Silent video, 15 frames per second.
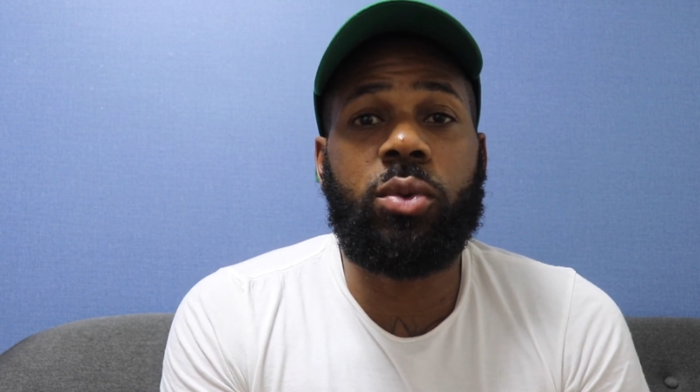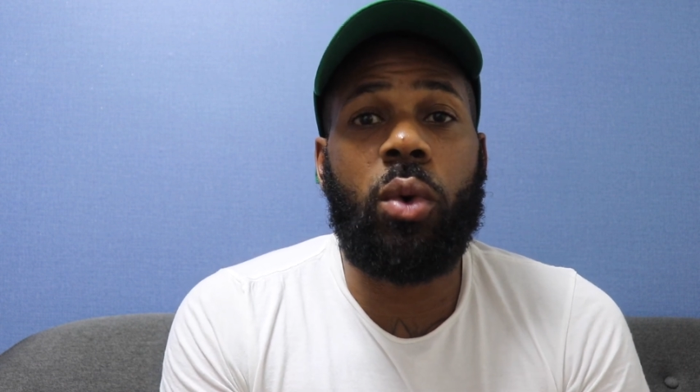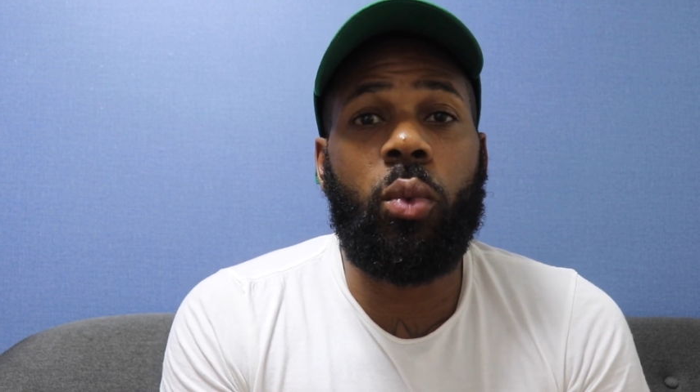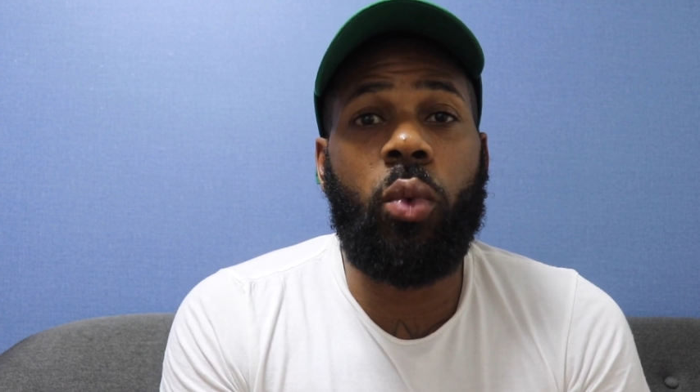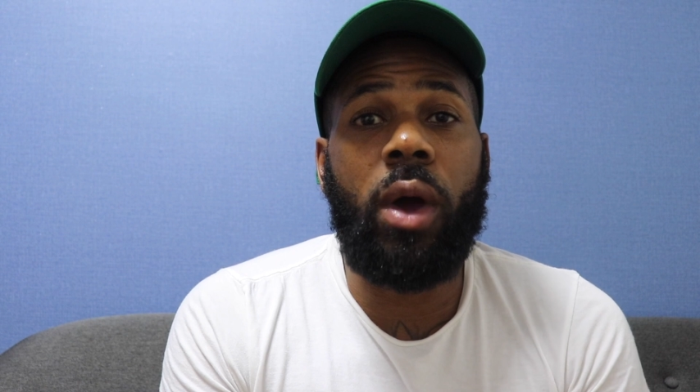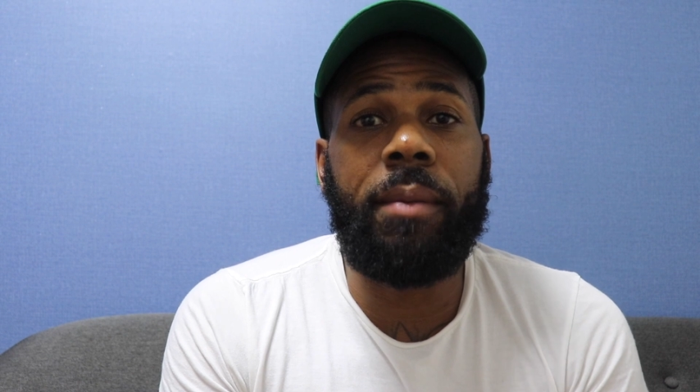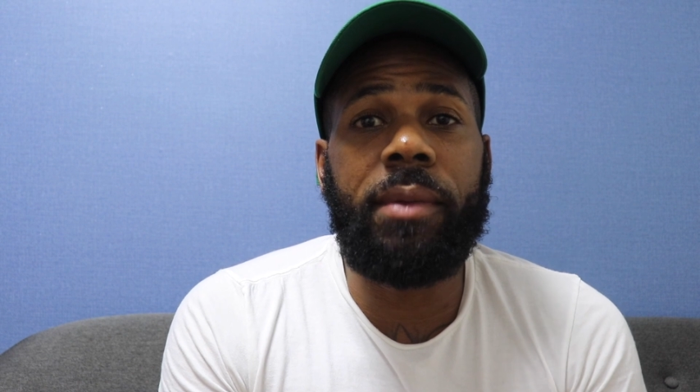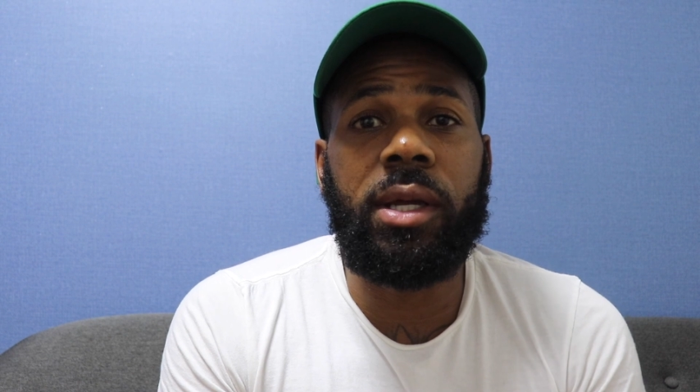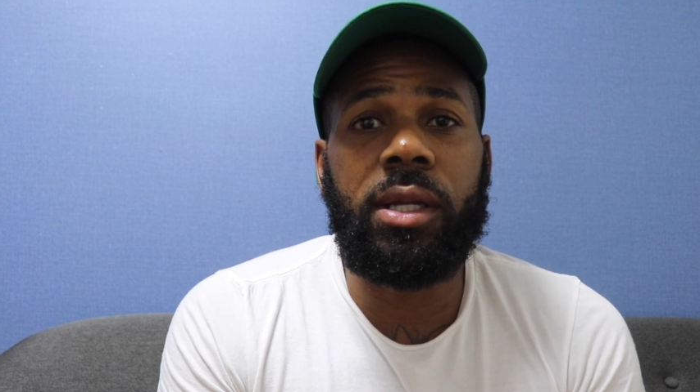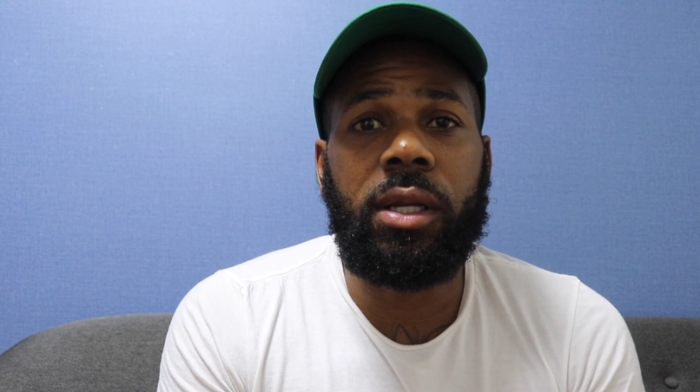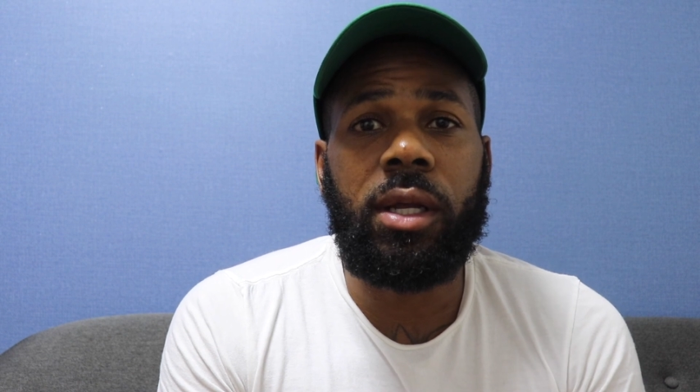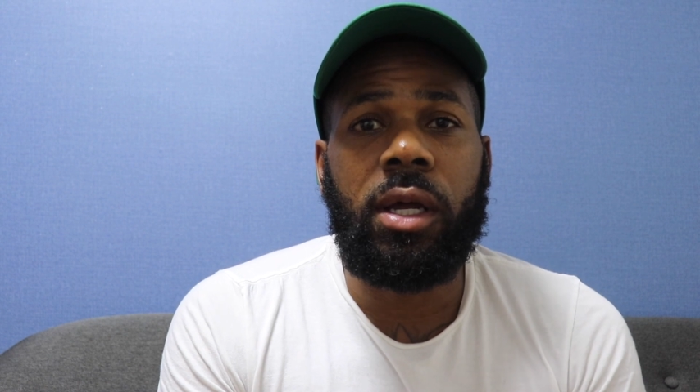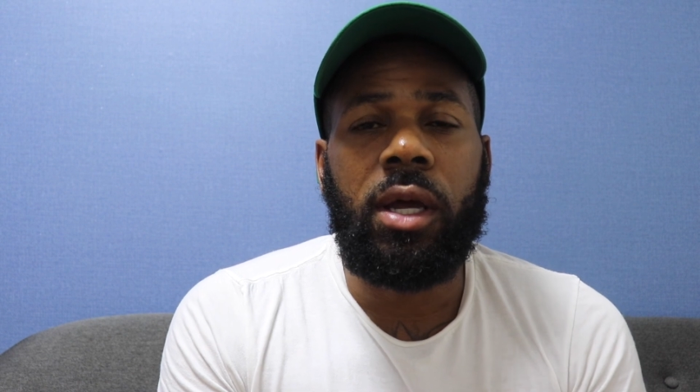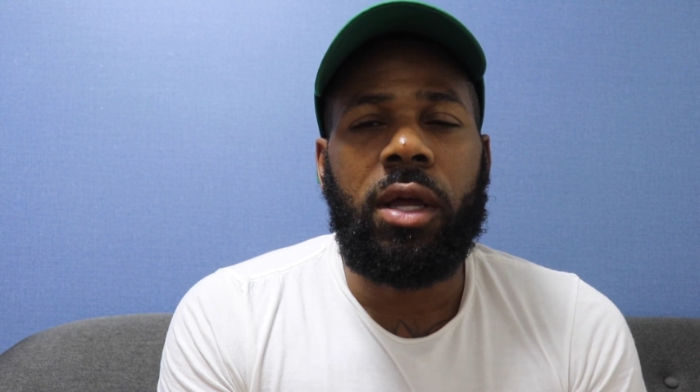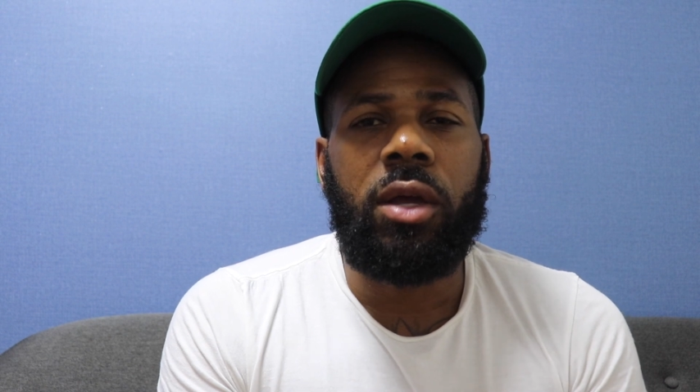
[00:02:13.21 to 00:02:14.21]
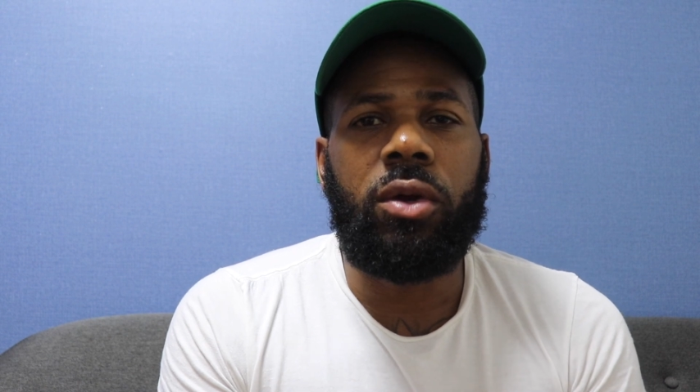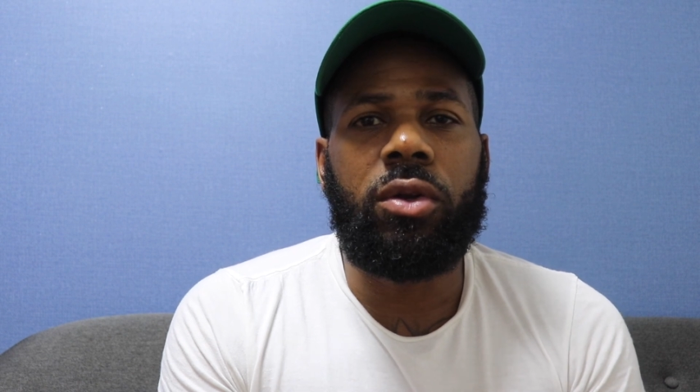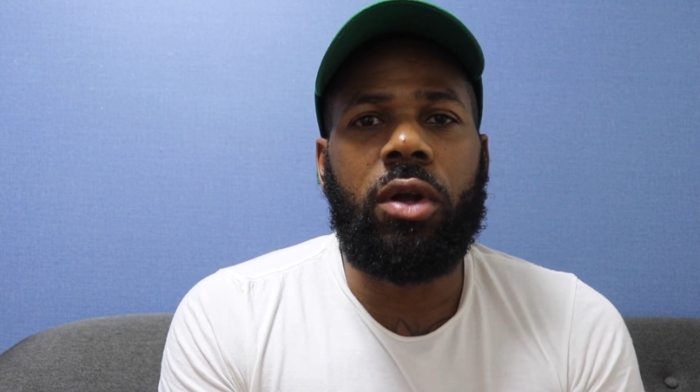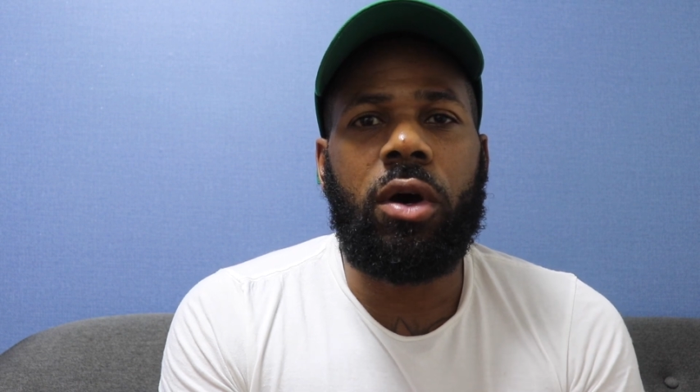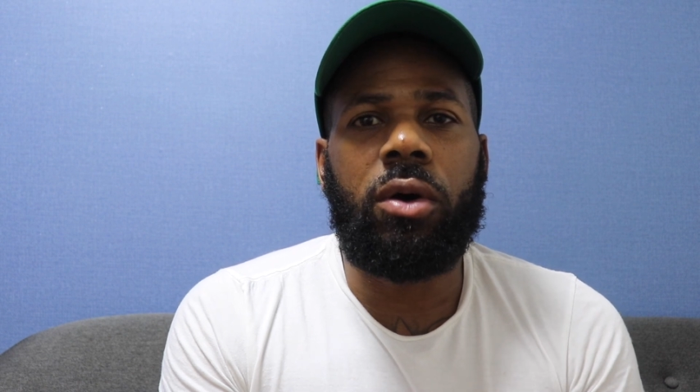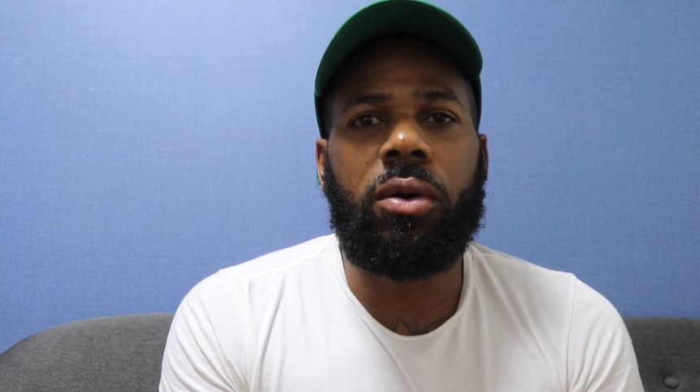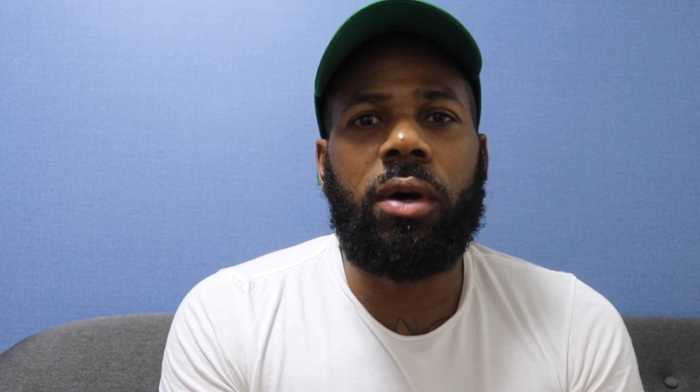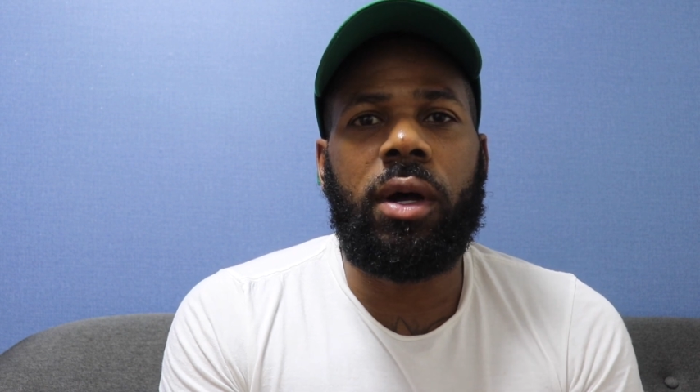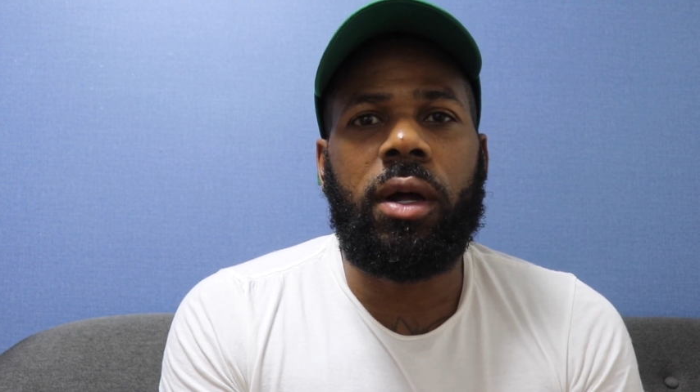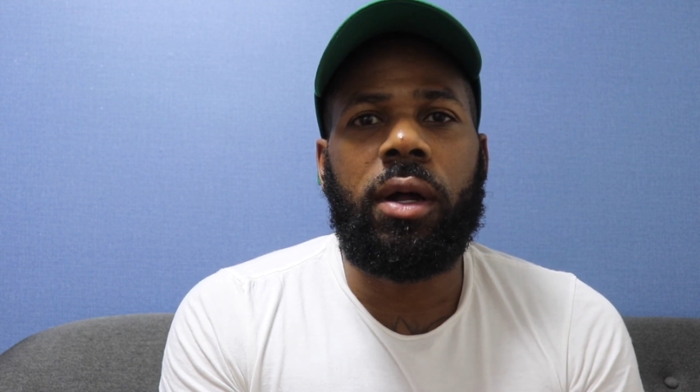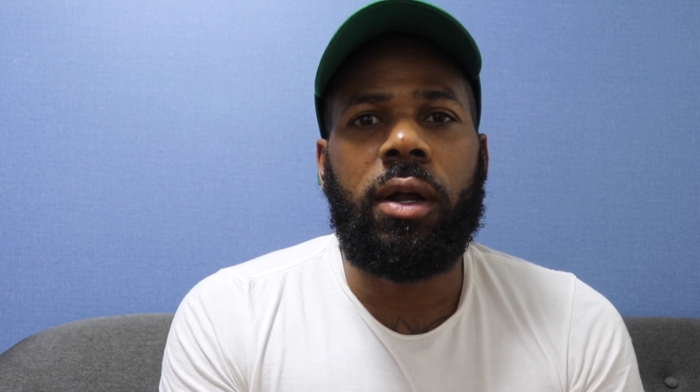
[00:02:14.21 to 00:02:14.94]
with women, you know,